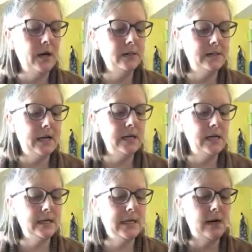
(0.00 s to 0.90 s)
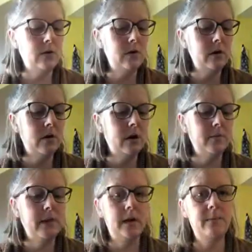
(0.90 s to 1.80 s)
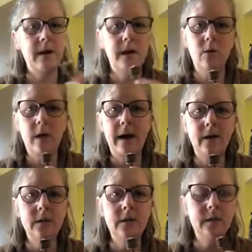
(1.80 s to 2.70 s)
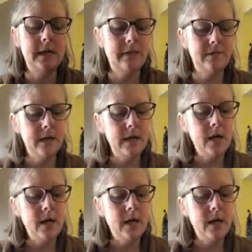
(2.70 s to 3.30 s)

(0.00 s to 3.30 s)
sanding down like my ear wires and stuff.